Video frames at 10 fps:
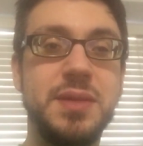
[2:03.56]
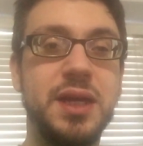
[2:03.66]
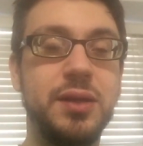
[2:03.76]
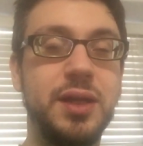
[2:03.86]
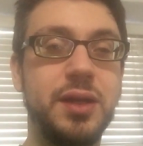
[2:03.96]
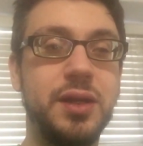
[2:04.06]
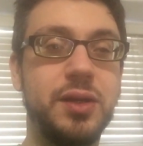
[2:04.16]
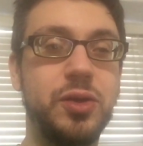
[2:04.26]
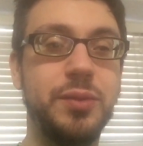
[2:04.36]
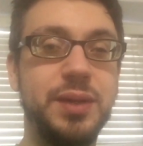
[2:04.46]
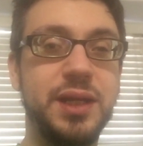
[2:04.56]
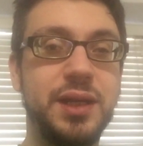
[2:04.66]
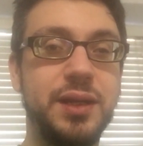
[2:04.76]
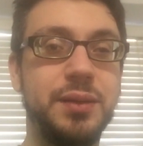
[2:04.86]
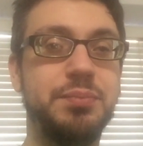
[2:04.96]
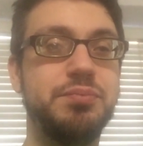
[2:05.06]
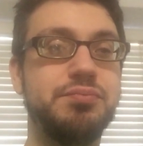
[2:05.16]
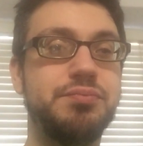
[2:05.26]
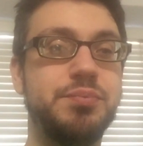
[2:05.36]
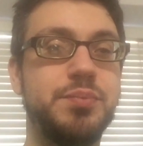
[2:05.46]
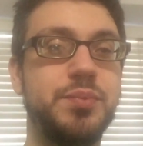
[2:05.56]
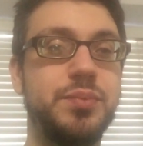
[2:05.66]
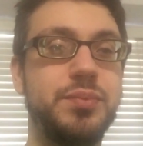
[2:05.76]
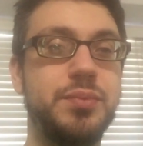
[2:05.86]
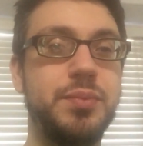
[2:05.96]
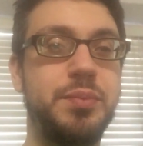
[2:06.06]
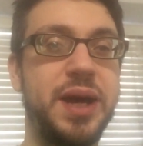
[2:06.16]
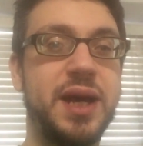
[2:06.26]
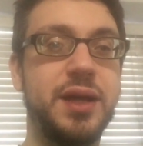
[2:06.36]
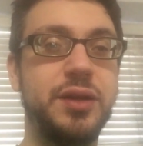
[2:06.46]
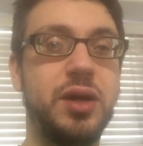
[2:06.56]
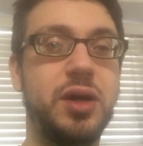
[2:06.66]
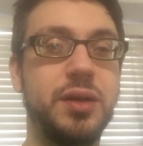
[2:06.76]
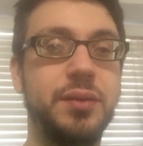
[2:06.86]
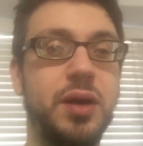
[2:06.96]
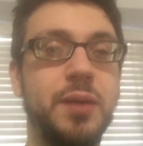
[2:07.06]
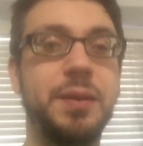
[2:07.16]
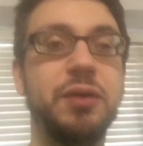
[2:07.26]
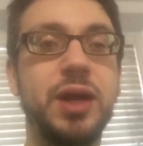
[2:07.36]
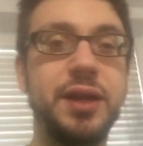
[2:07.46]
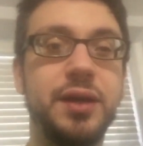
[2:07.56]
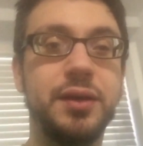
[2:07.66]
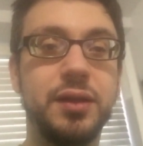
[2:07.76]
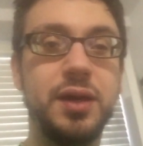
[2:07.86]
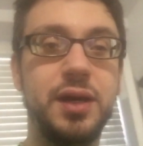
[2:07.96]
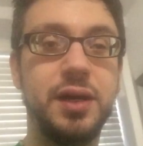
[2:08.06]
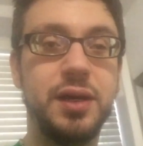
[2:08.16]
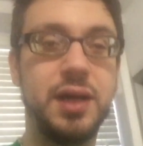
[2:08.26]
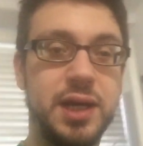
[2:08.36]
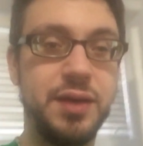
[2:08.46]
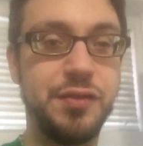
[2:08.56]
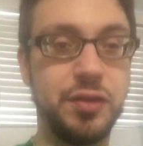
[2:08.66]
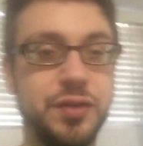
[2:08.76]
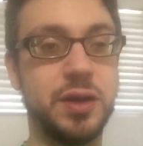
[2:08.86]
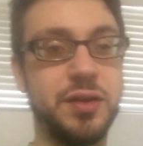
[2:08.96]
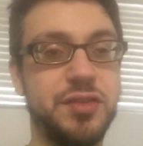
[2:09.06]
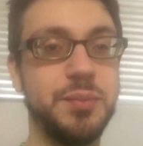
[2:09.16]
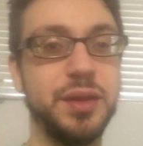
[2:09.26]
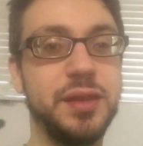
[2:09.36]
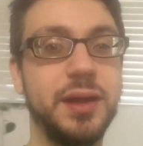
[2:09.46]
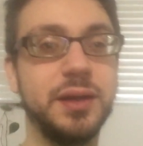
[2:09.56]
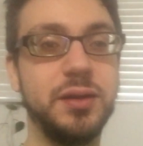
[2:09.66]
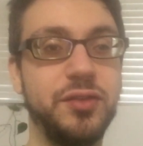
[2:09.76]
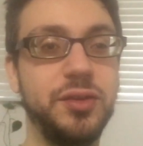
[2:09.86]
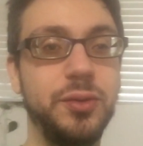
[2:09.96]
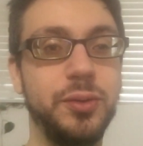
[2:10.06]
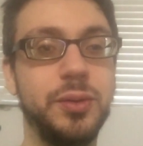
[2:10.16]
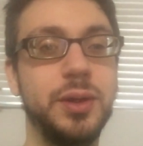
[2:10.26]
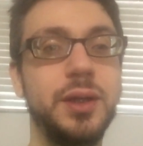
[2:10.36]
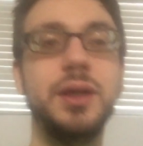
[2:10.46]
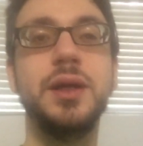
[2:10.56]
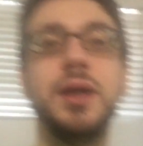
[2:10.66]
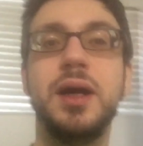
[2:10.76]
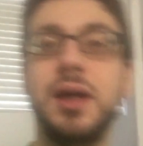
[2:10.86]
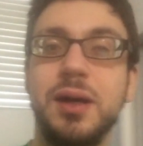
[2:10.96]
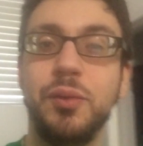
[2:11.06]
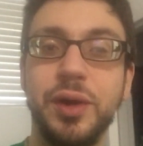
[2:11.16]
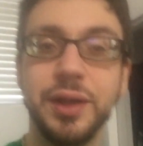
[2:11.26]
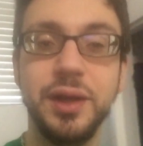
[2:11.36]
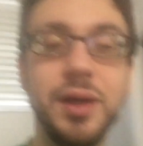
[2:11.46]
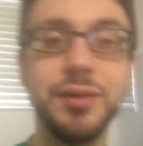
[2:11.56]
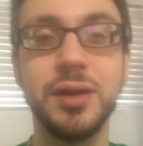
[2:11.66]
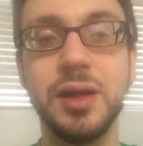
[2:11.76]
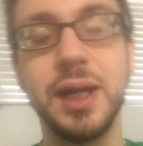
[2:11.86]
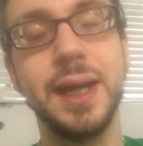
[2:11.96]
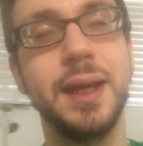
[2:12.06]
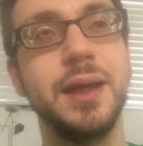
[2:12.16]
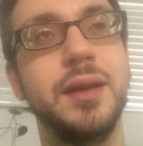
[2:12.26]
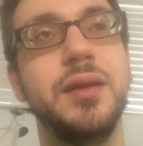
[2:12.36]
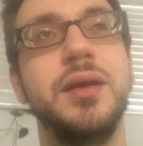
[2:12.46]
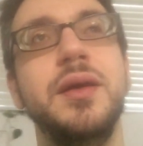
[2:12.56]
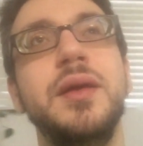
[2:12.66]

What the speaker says: it could be bad on my retina. Eyes are very sympathetic to one another, and